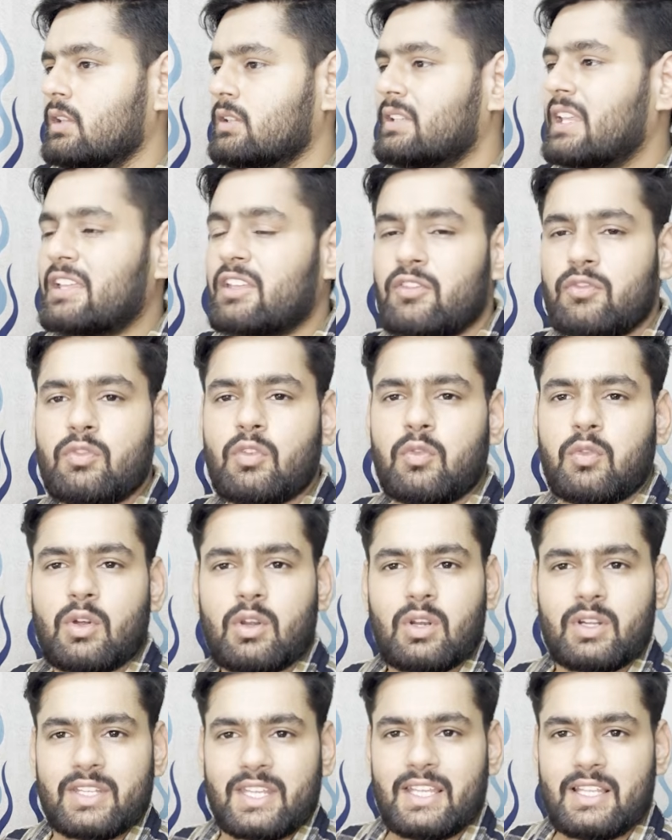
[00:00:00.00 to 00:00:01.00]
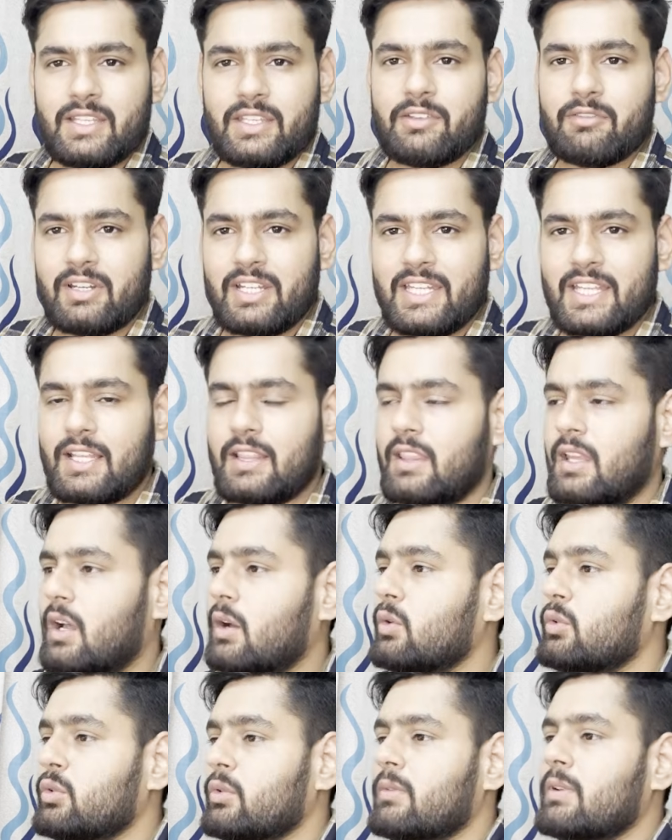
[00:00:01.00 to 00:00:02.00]
Like if you follow even till
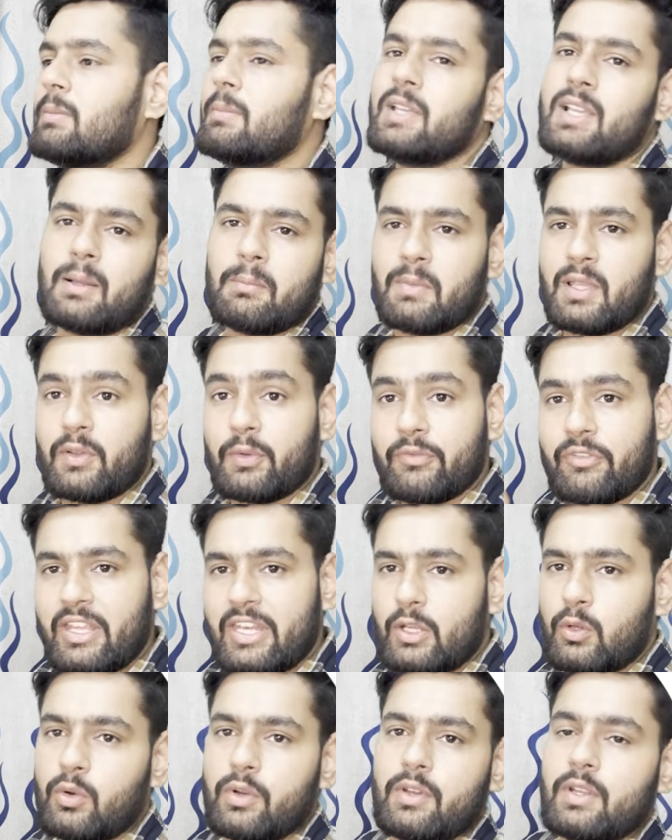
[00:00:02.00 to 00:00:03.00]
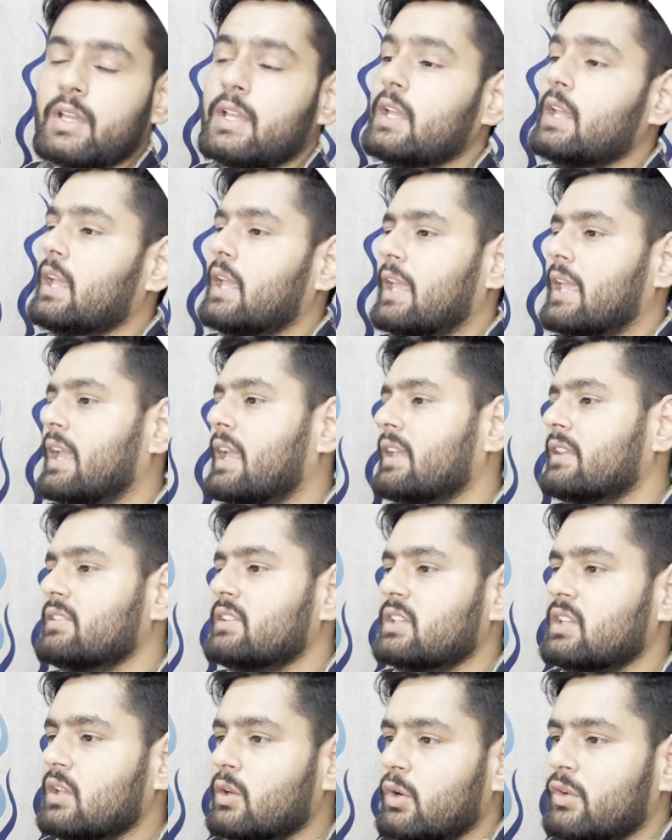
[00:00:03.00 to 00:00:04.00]
now, you will become like very good AI
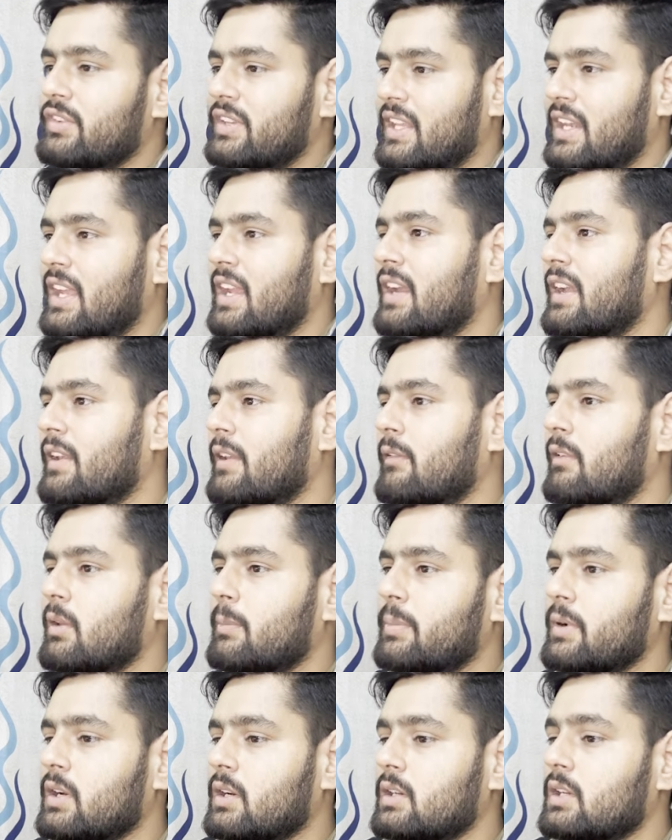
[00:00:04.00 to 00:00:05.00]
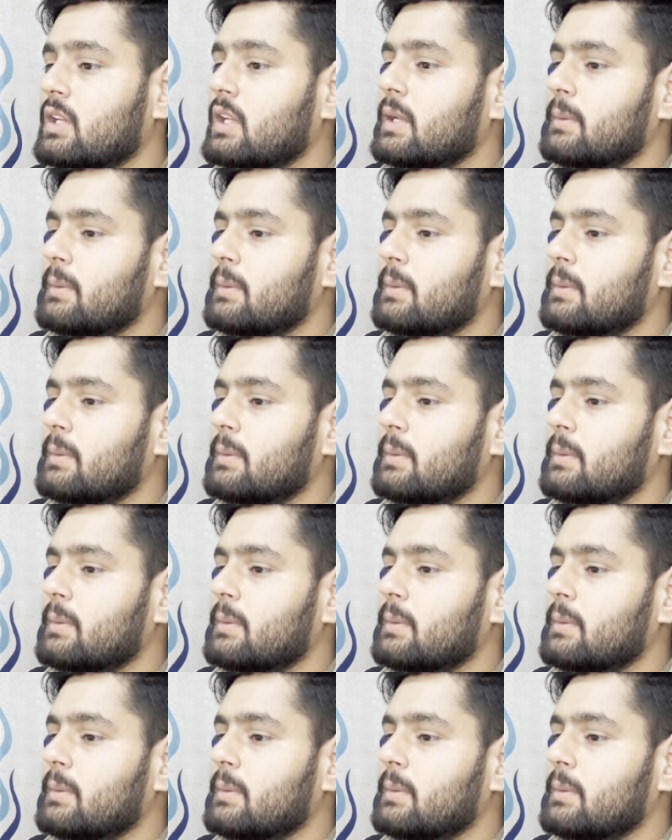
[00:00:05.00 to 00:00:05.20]
engineer or GenAI developer.